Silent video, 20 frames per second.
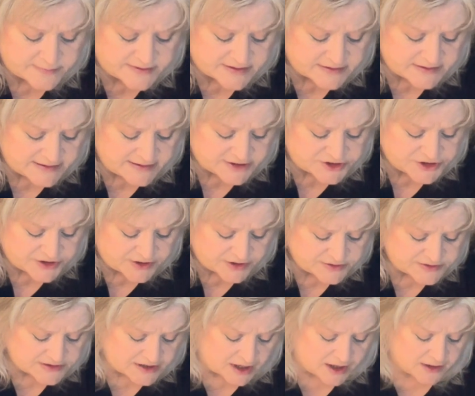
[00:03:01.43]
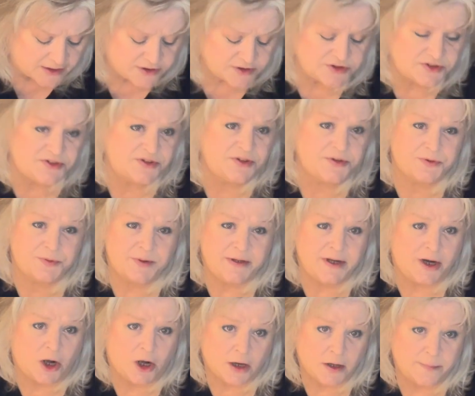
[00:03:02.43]
in each of those colors, the 3
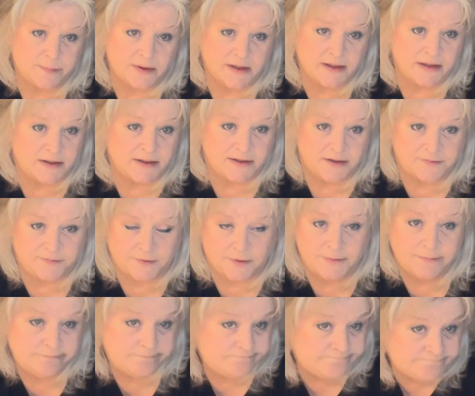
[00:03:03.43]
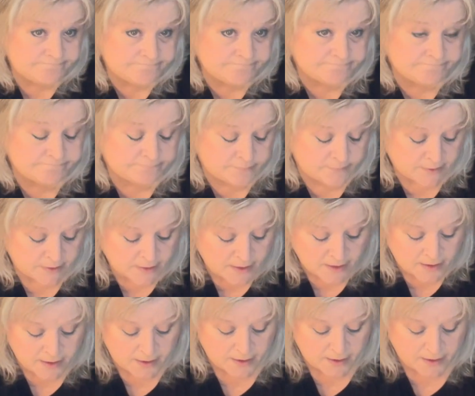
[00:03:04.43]
are completely different.
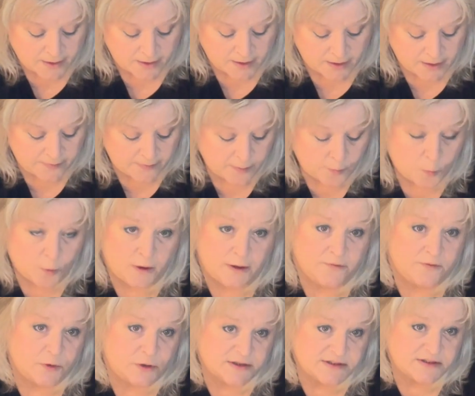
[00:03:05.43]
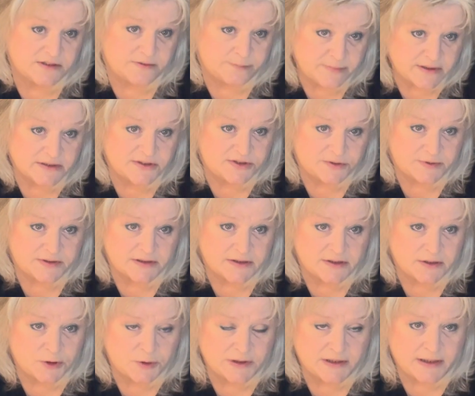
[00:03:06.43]
And then one, of course, is mixed with an
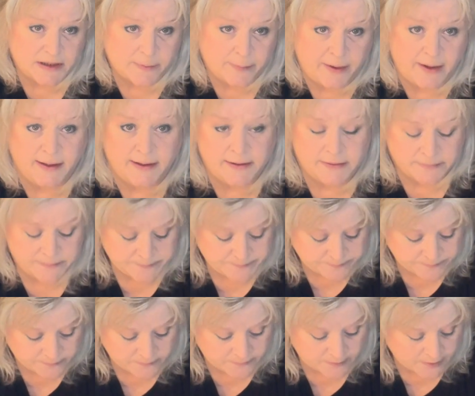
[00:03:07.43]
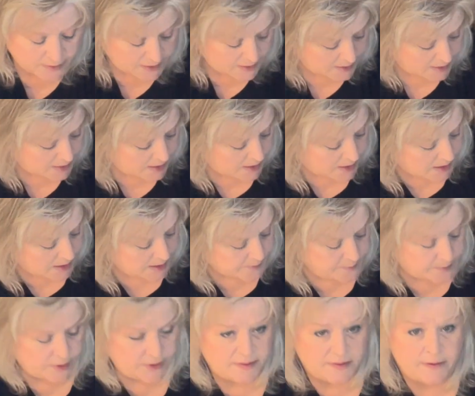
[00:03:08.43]
acrylic paint. I
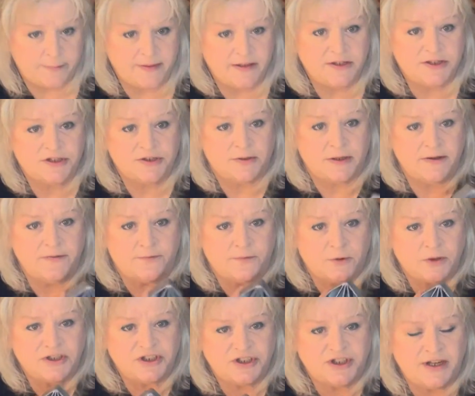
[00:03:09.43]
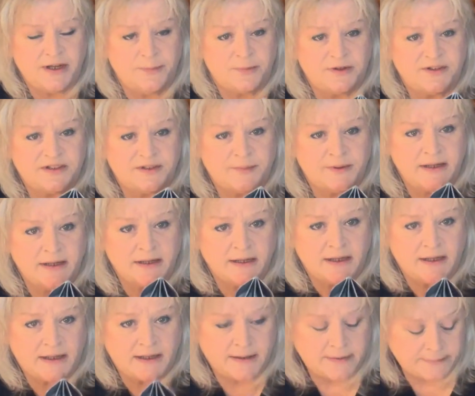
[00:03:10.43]
put them into a 4-chamber split
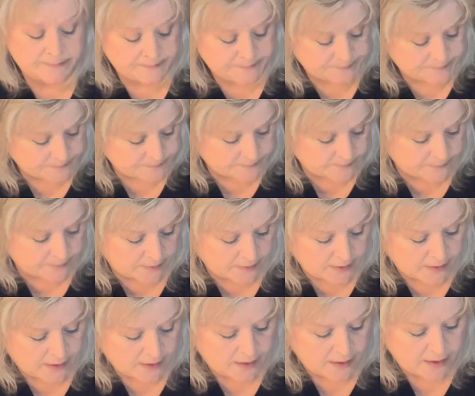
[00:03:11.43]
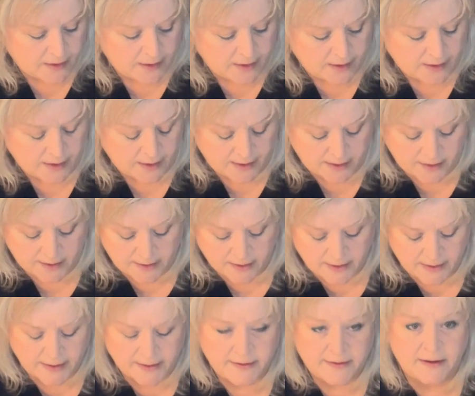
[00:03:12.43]
cut, and I
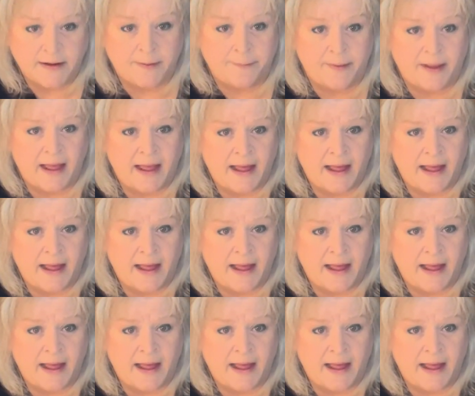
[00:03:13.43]
ended up